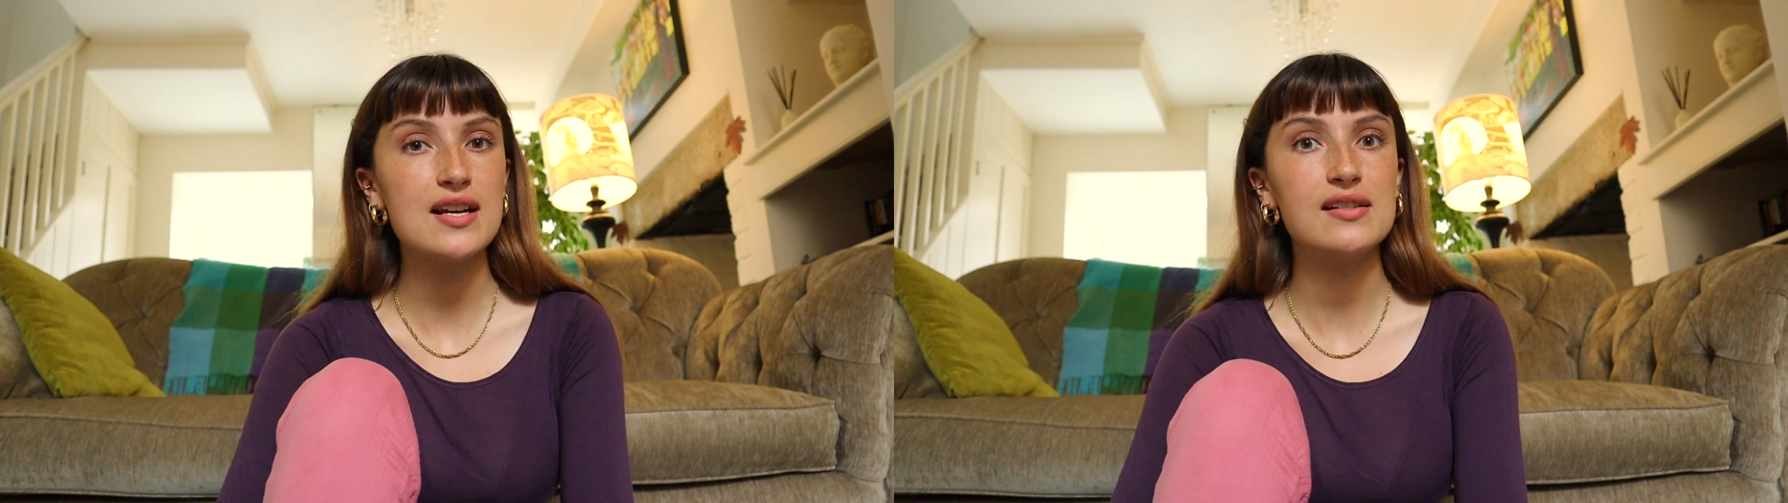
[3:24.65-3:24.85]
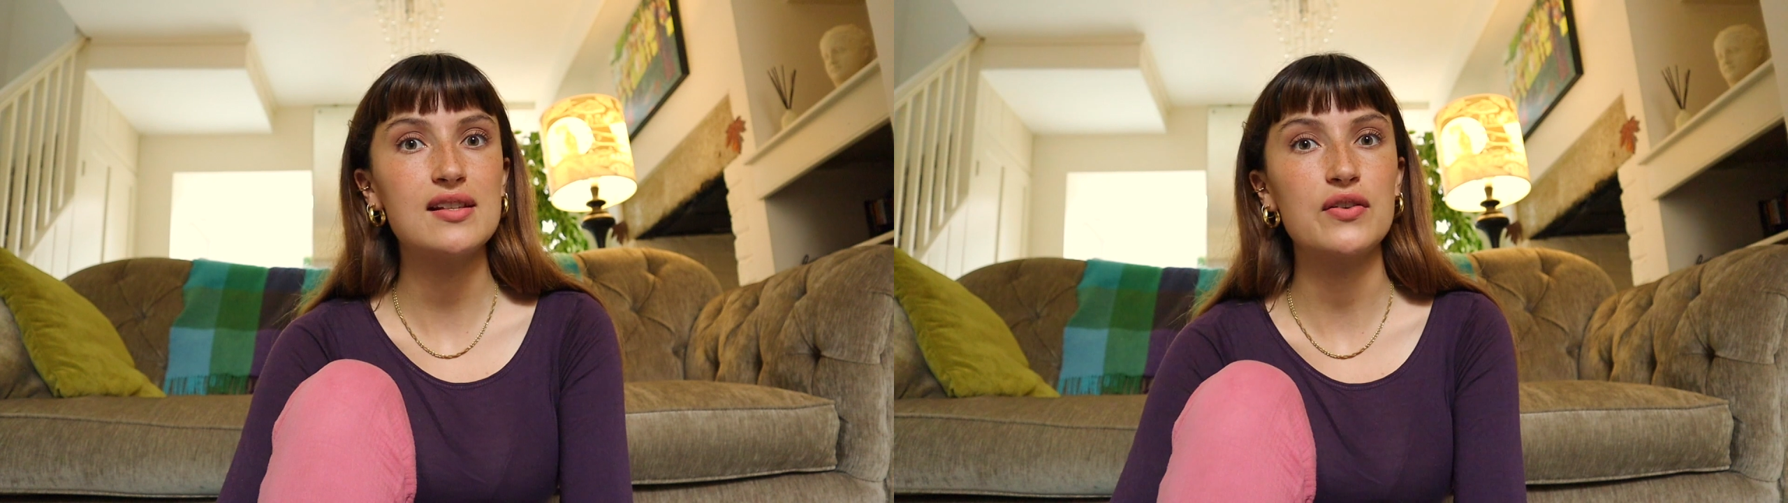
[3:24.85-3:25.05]

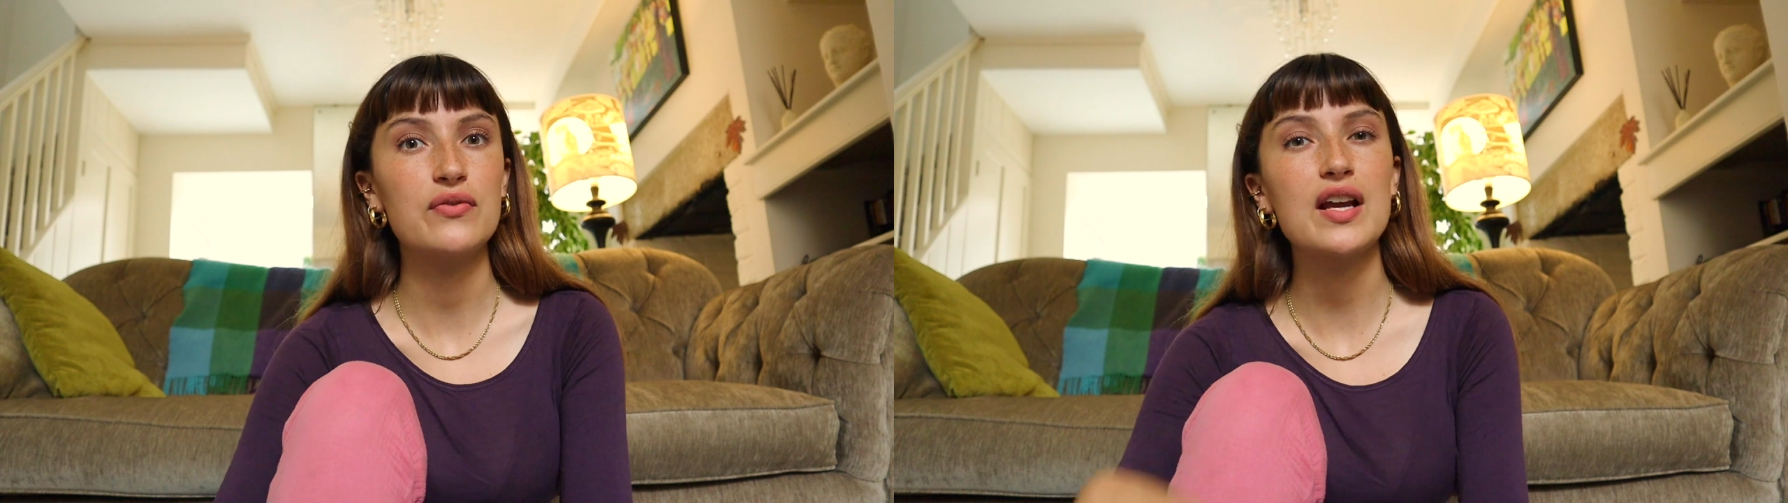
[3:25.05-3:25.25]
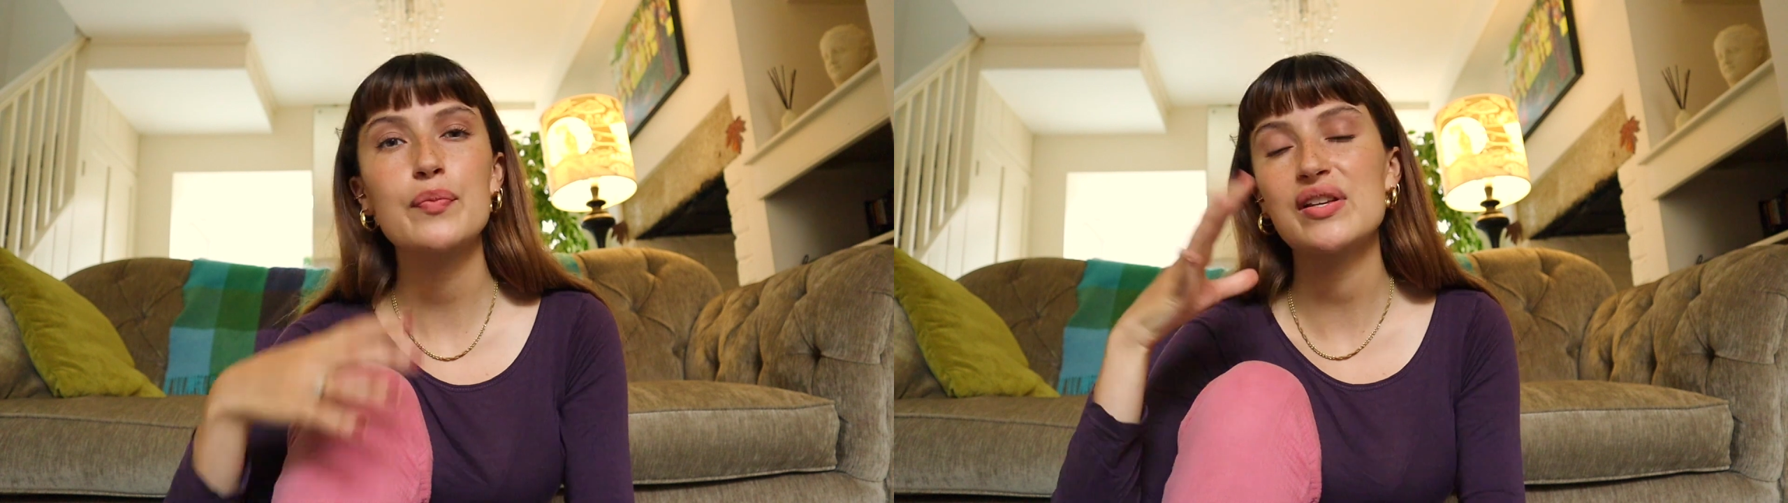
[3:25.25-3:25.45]
instead of
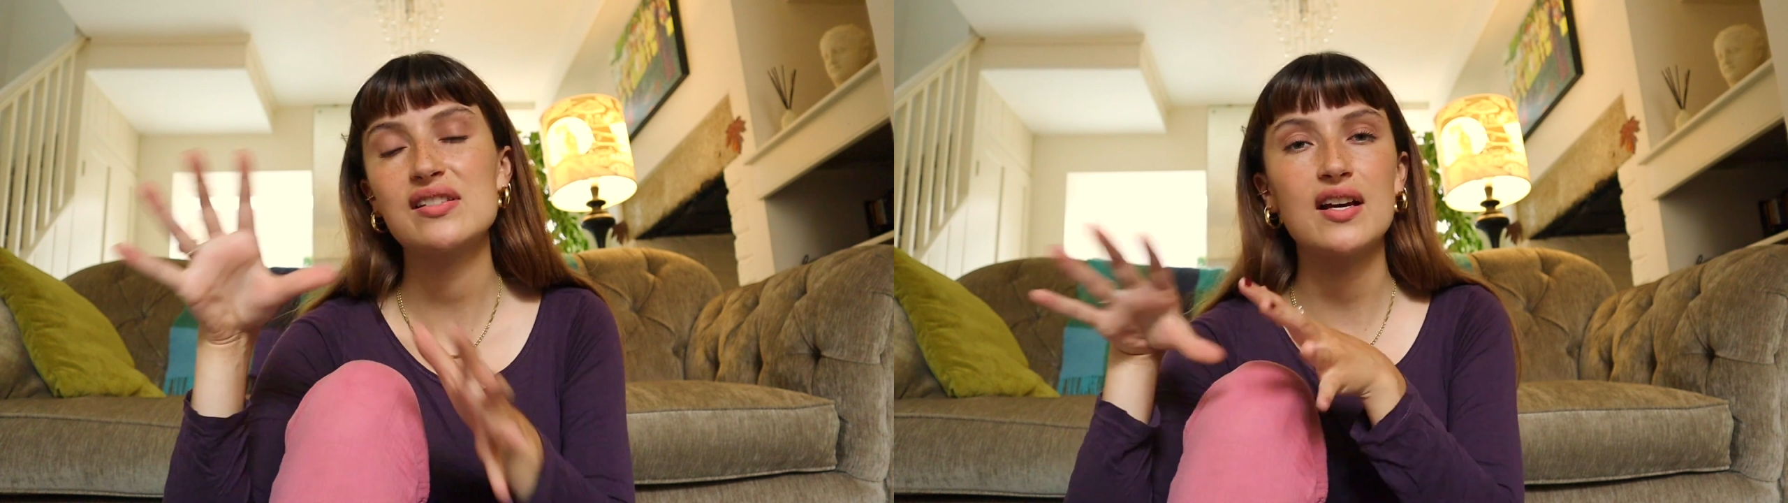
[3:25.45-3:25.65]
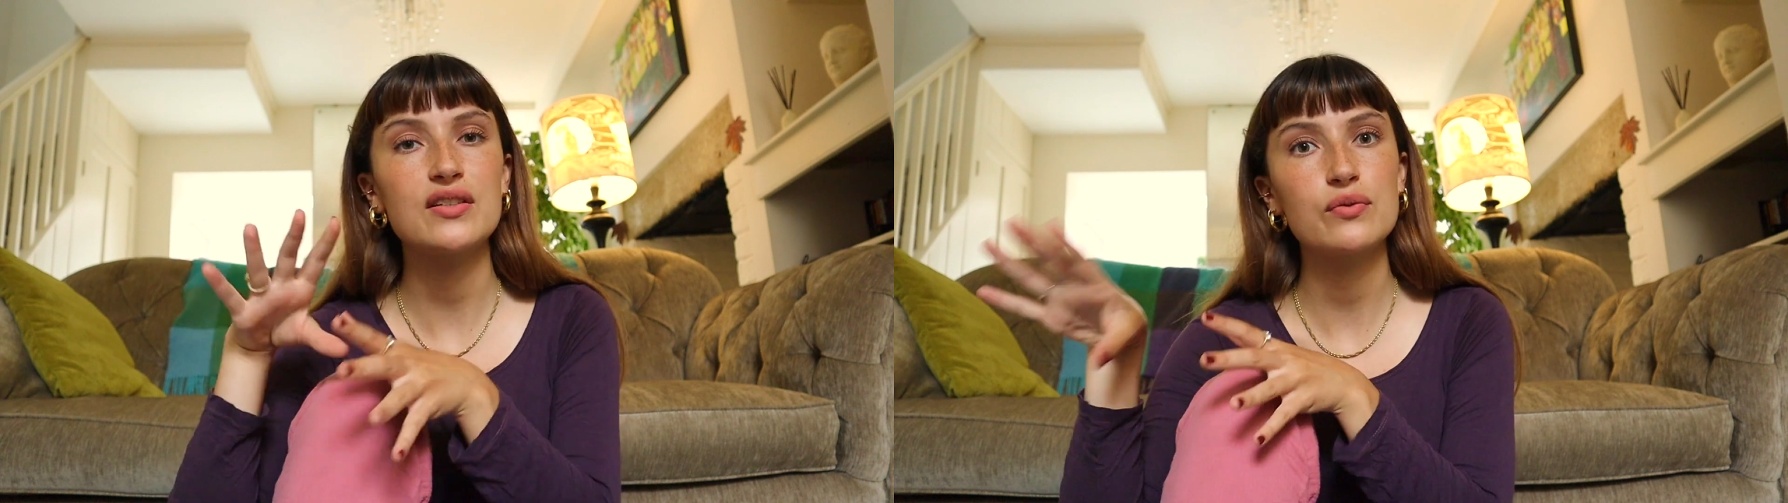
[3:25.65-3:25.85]
like
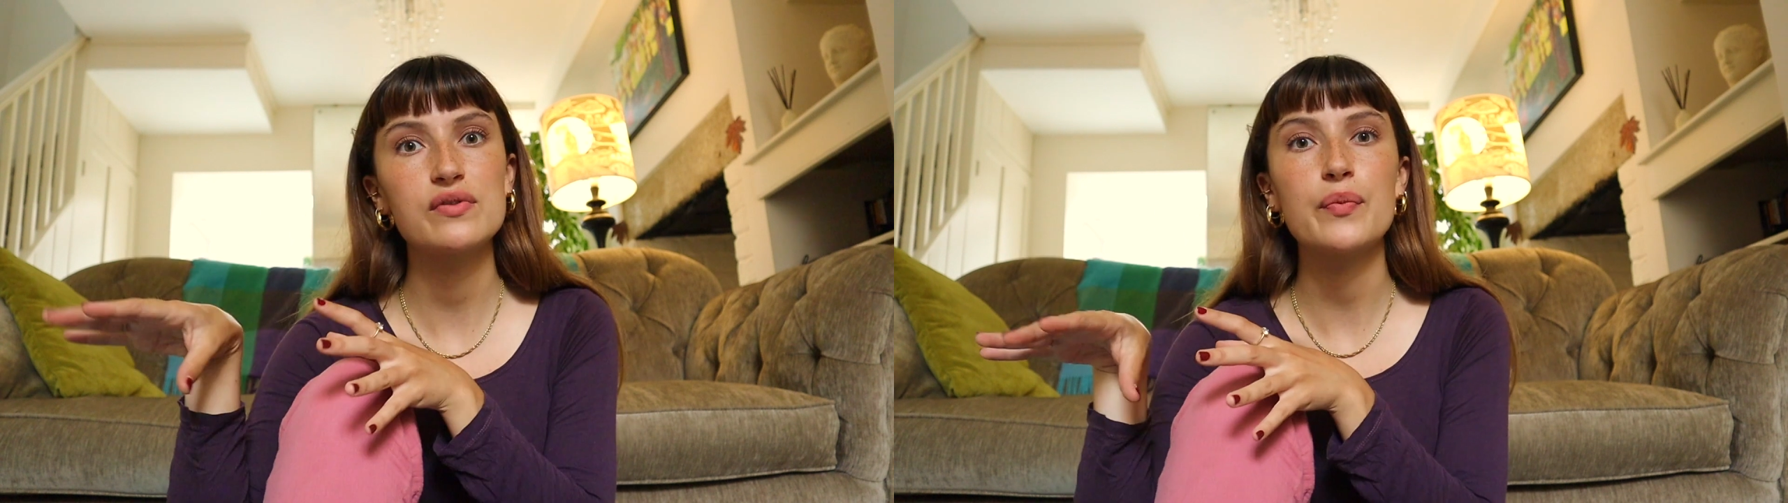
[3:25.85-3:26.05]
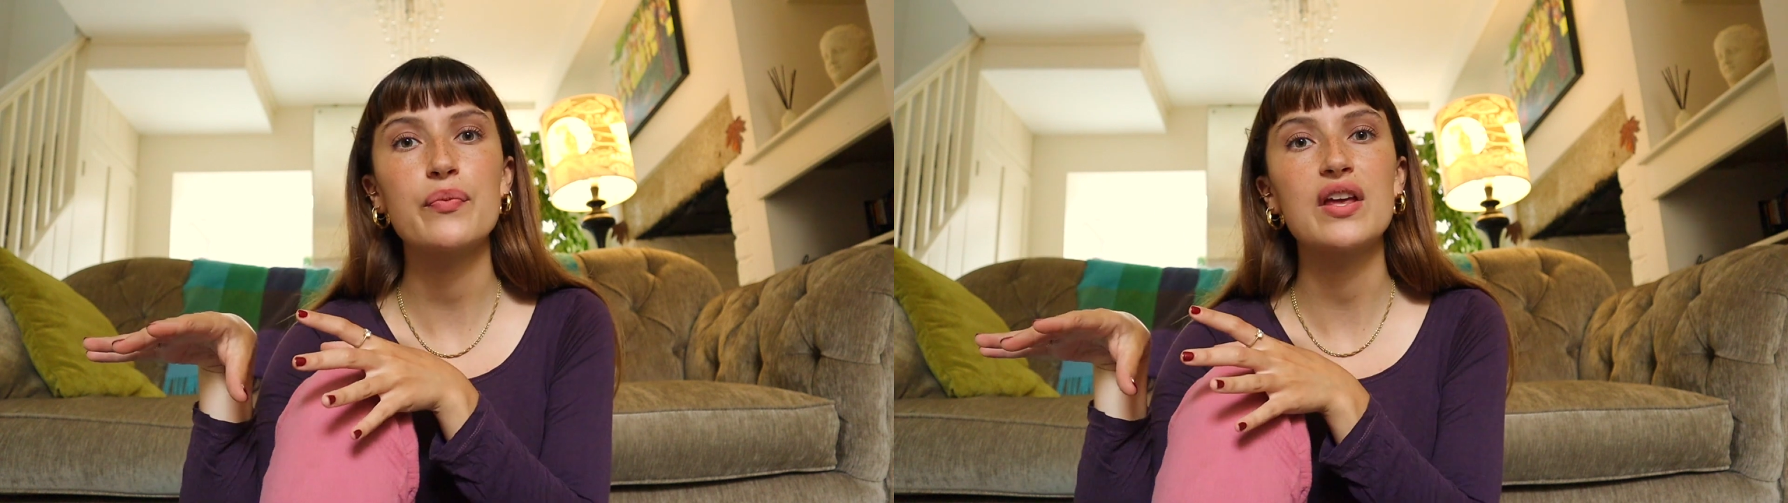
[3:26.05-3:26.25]
passato or
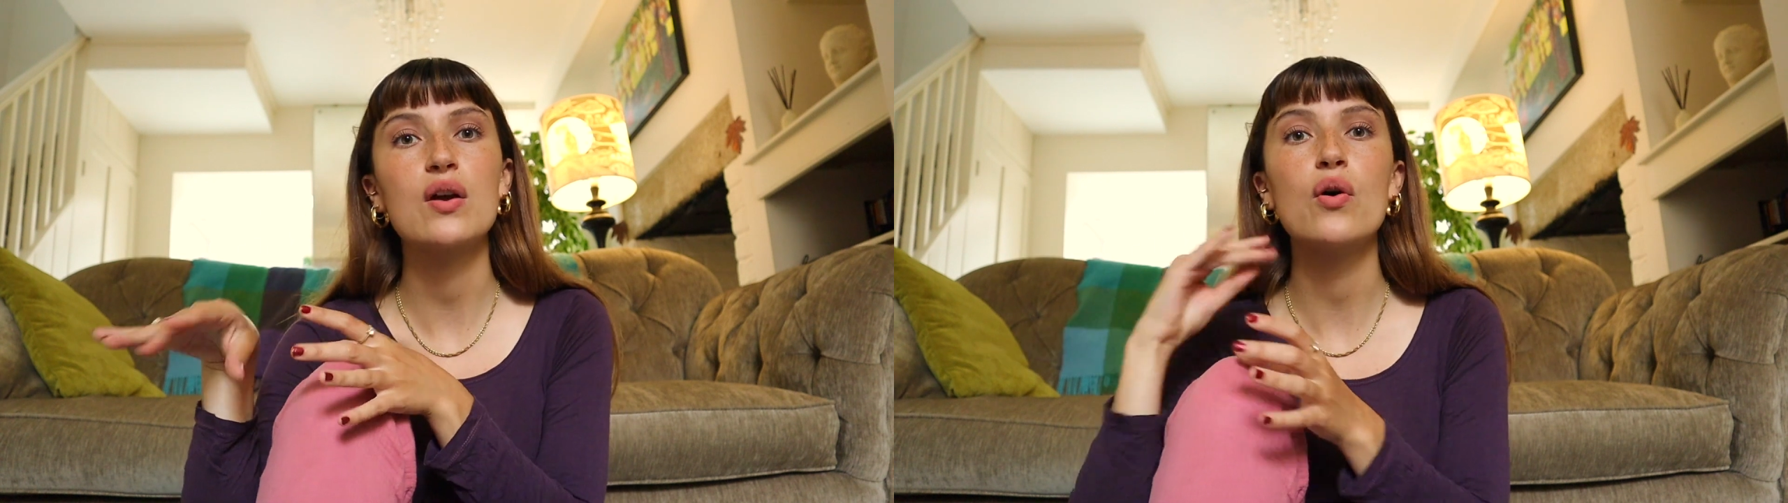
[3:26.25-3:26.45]
something